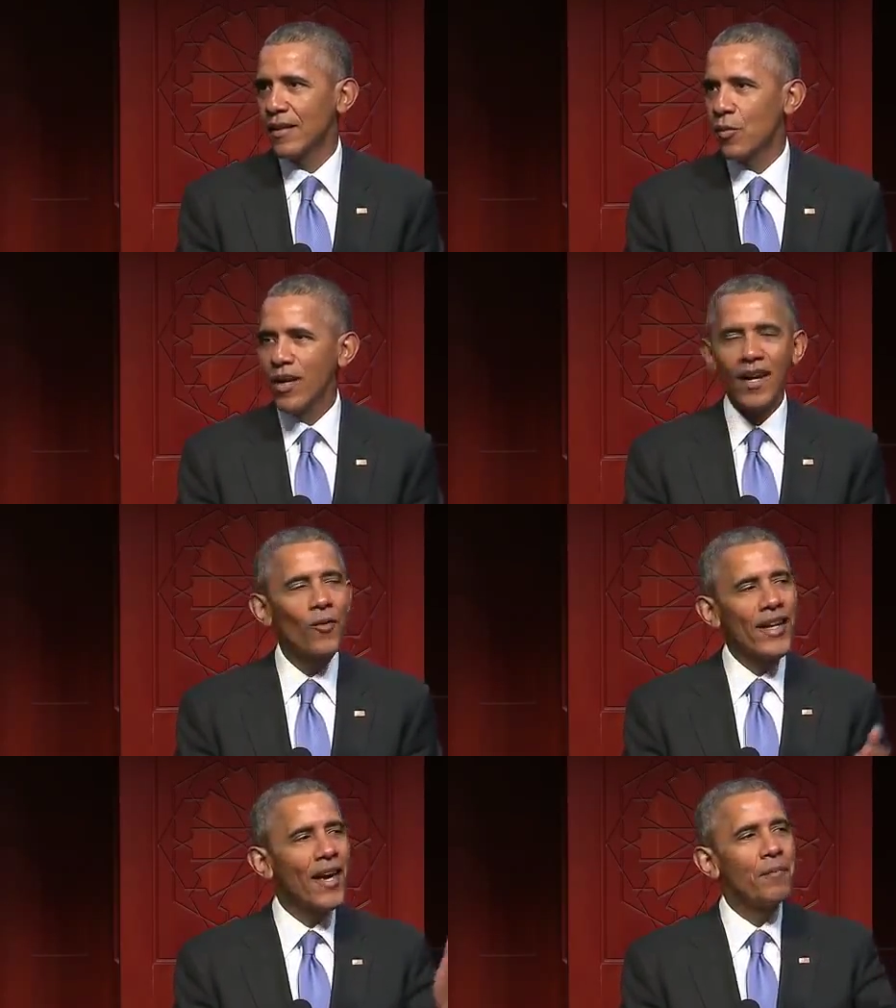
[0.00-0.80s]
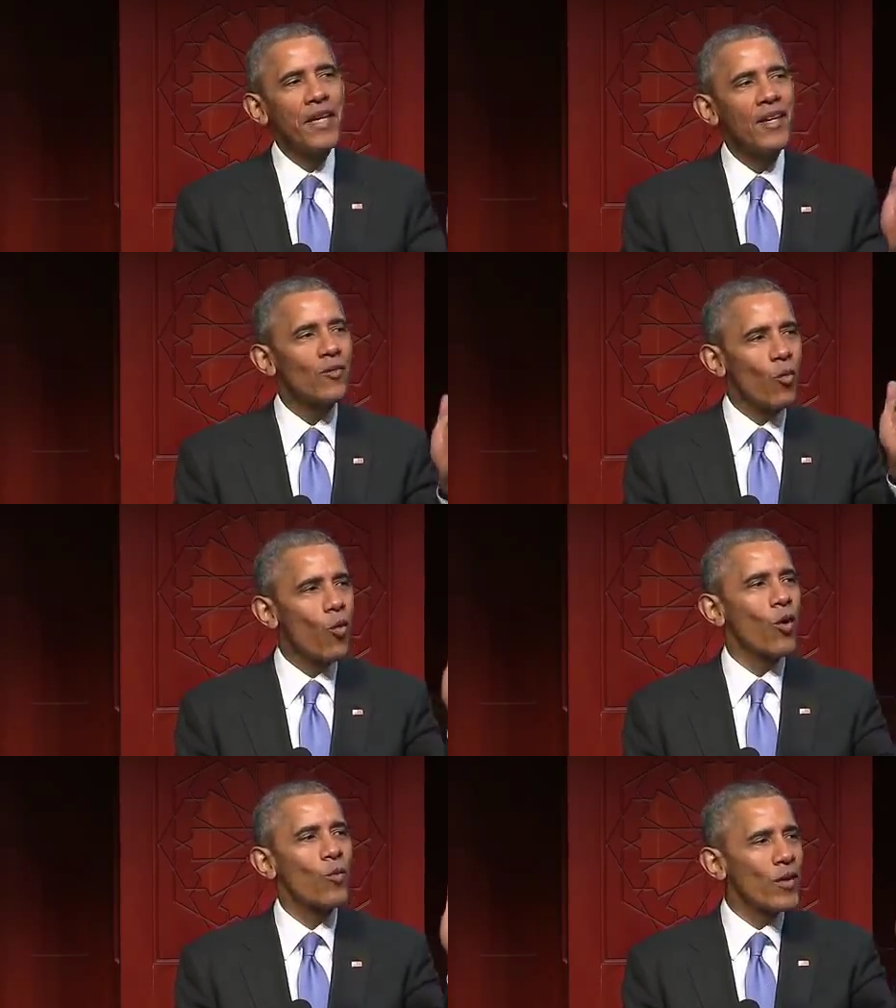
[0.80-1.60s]
We can't be at
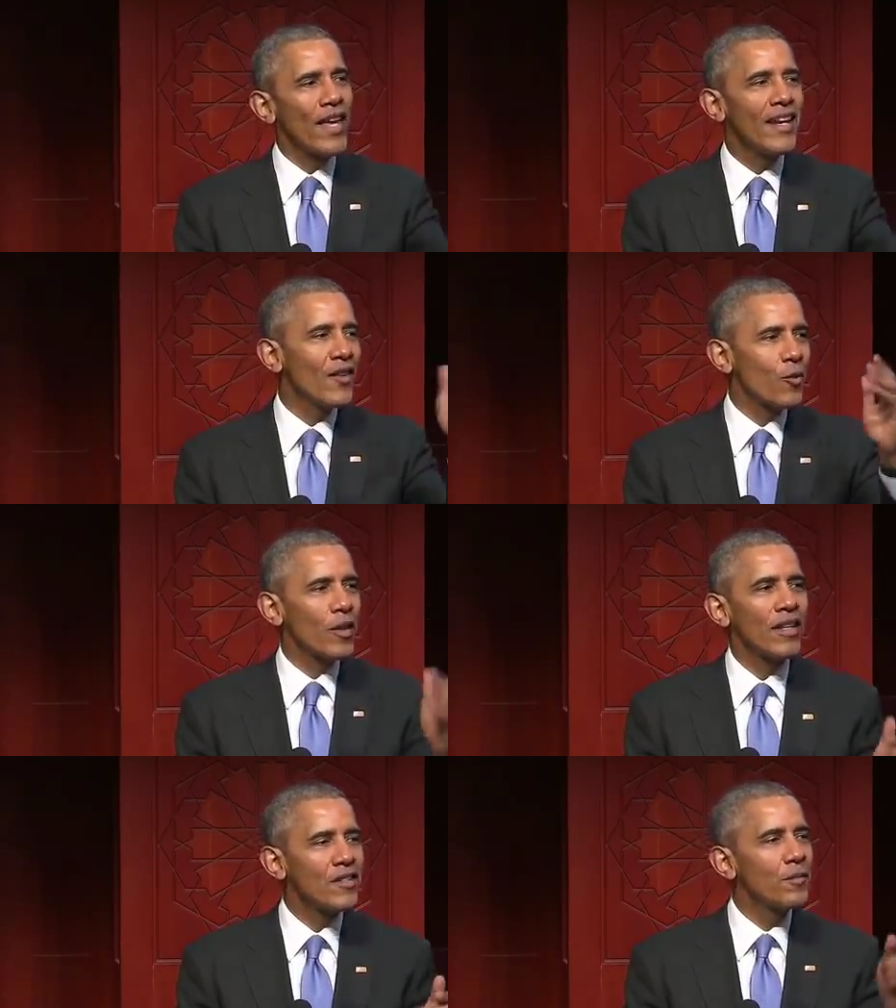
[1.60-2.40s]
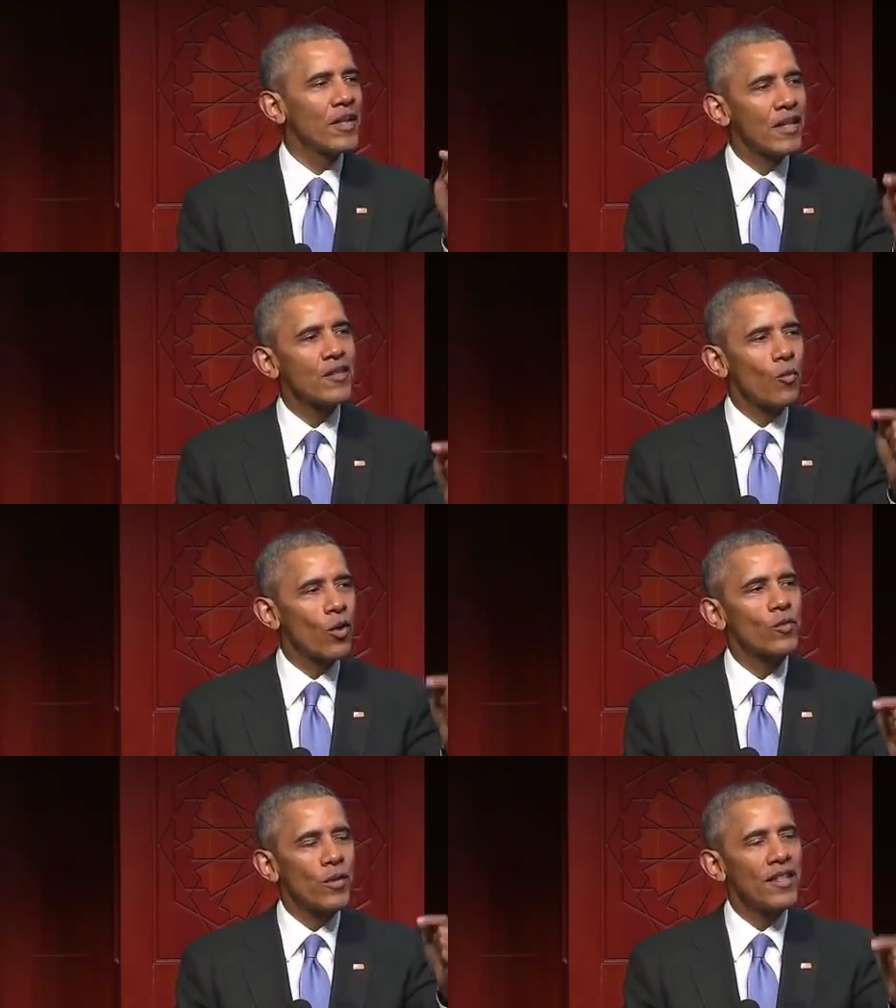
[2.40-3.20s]
war with any other religion because the
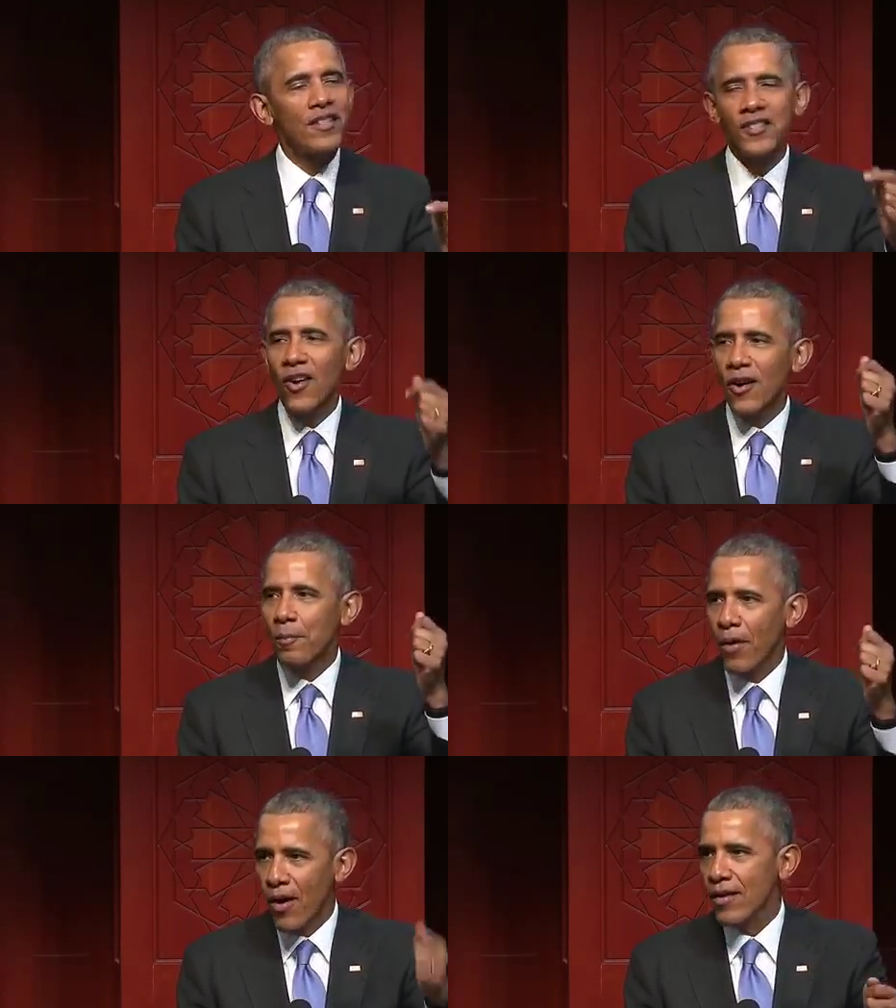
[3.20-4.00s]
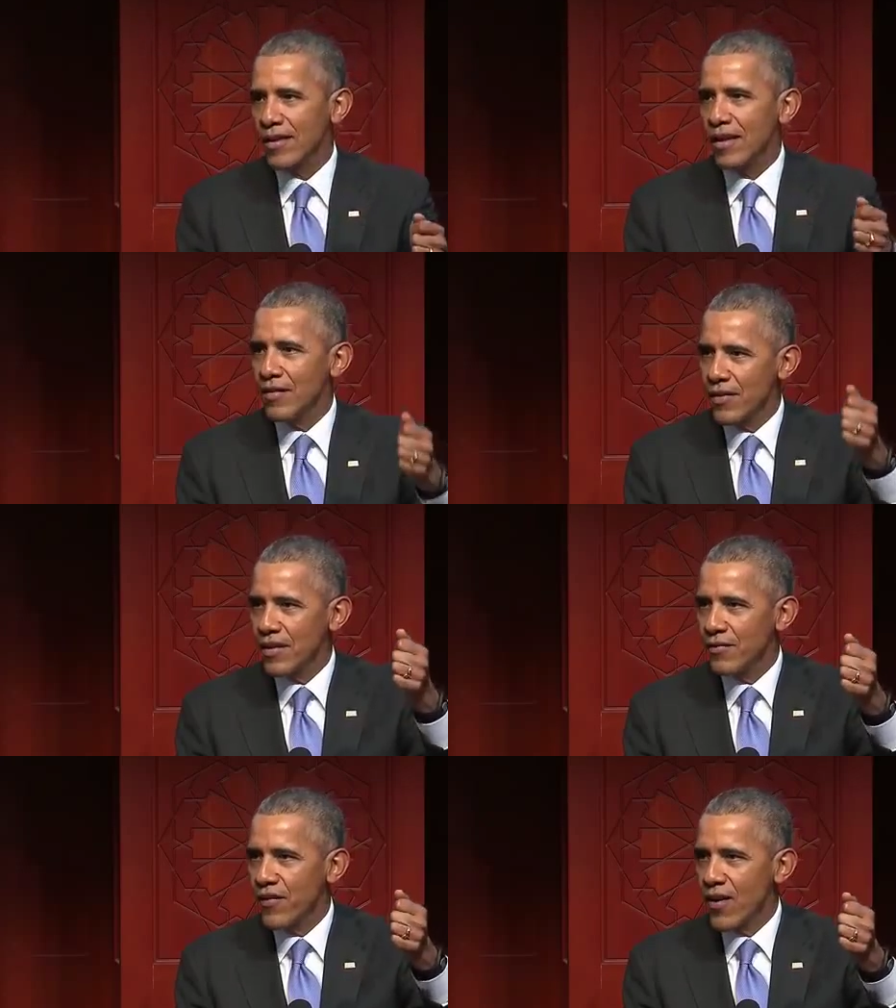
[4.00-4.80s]
world's religions are a part of
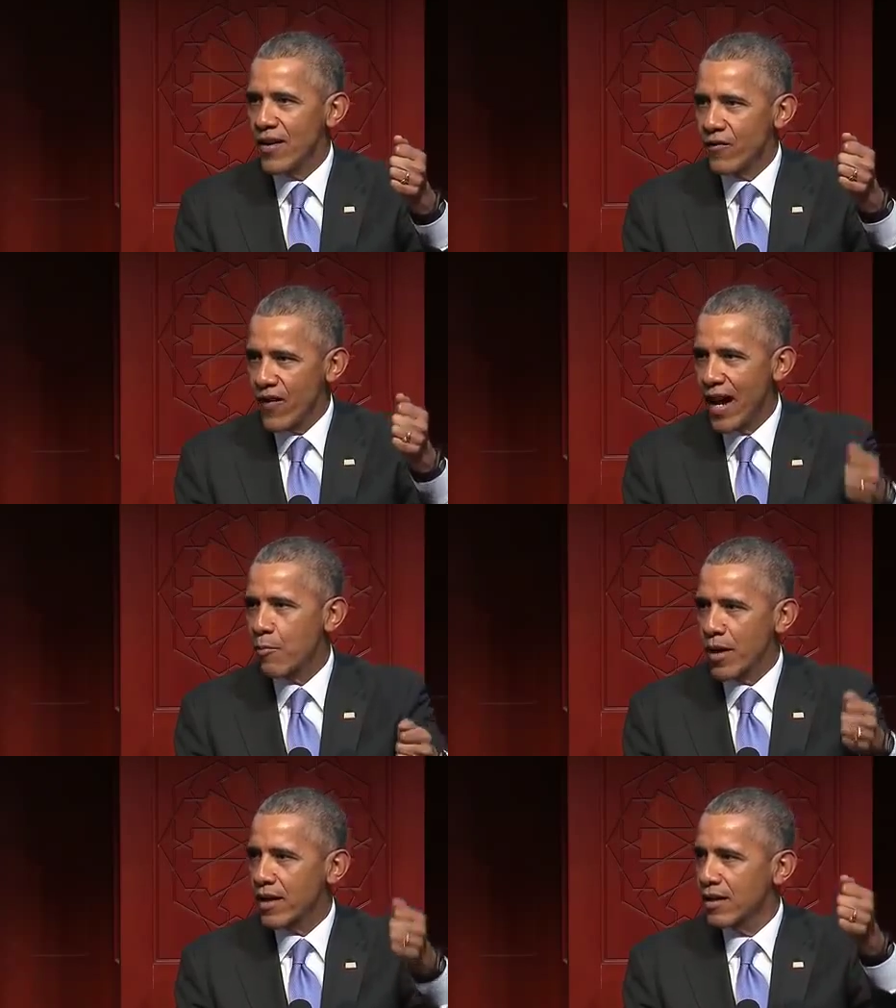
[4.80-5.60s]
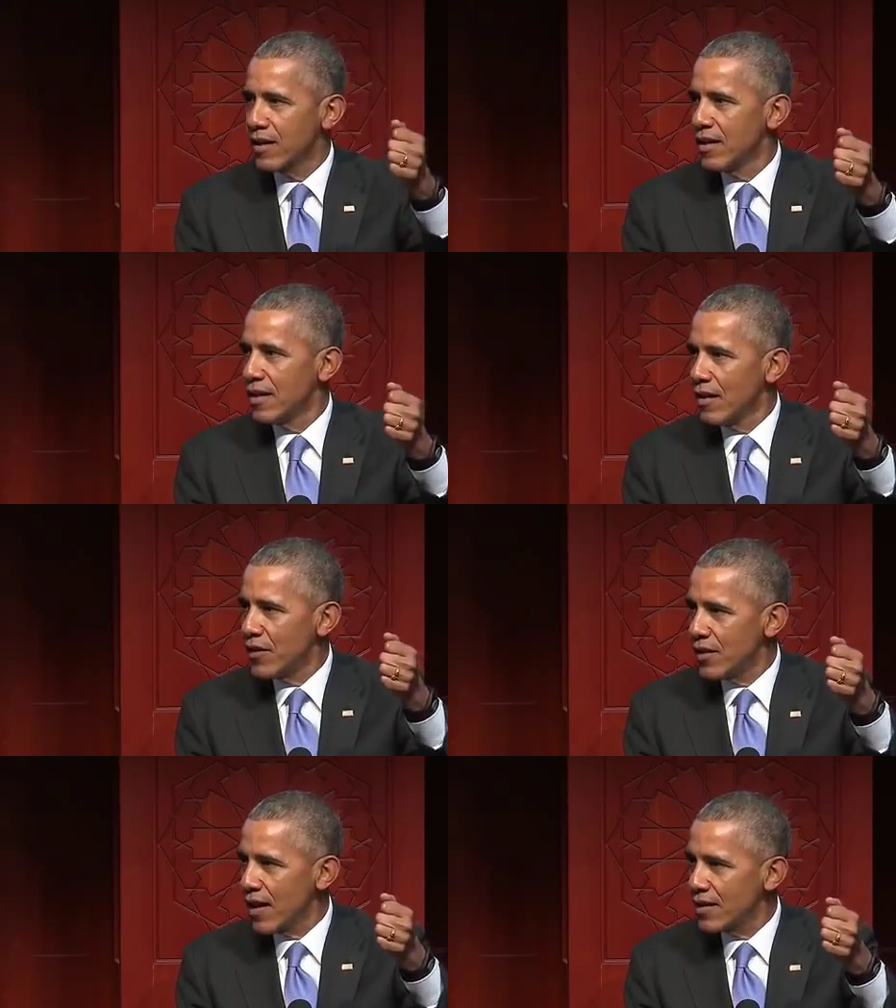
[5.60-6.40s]
the very fabric of
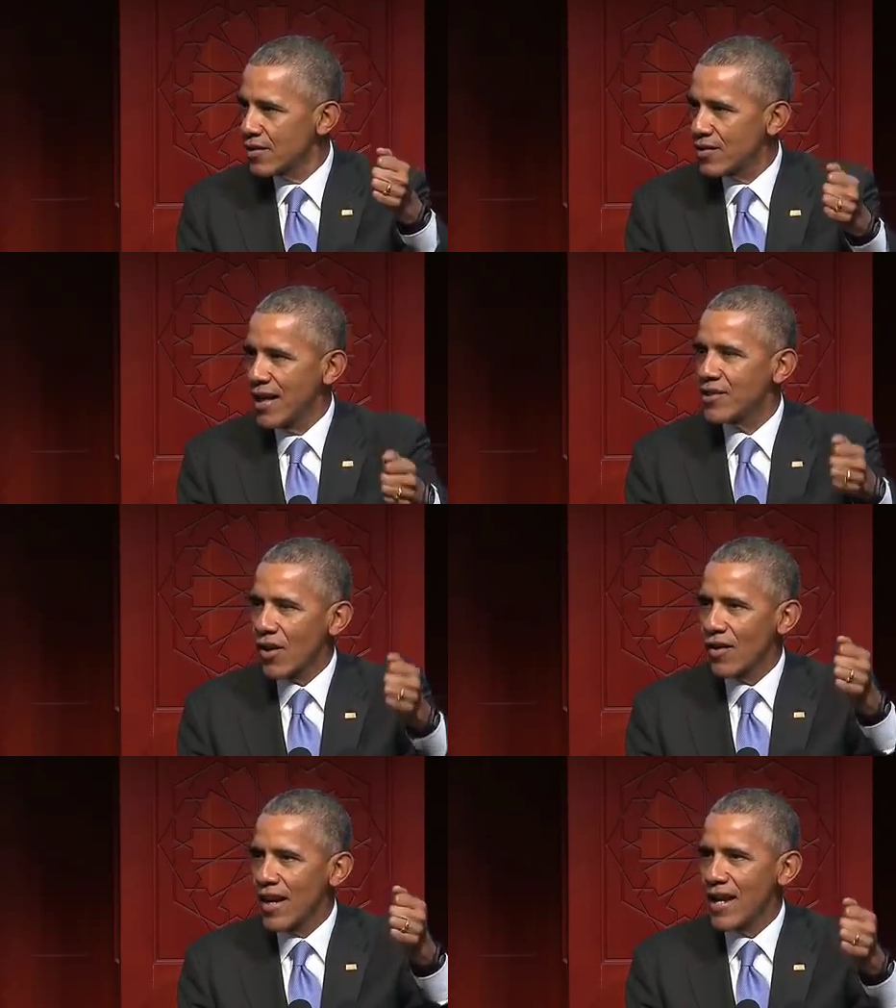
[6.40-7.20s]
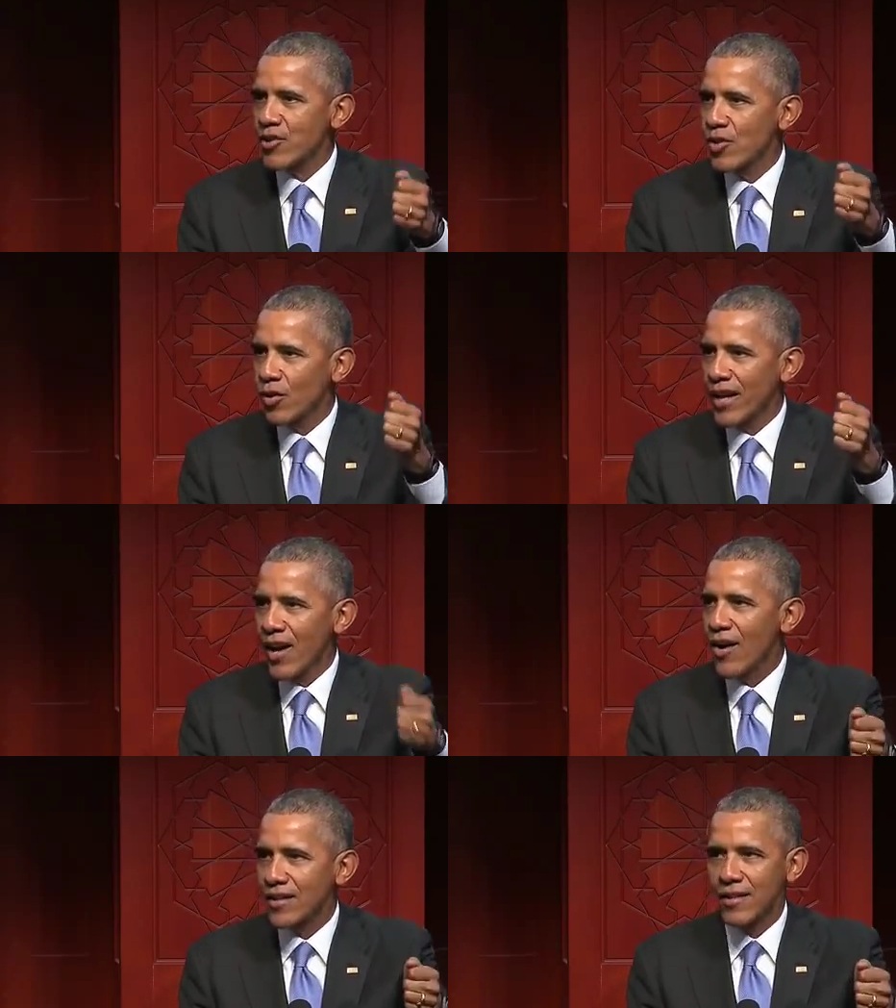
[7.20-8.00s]
the United States, our national
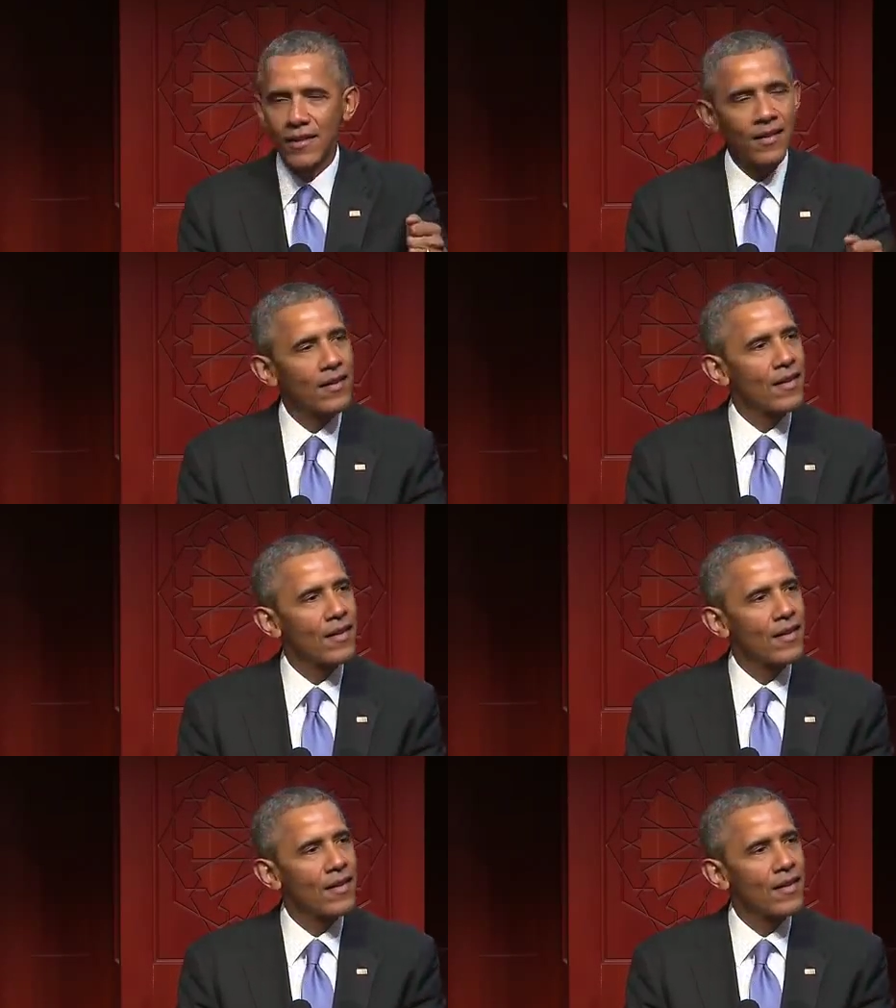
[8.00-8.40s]
character.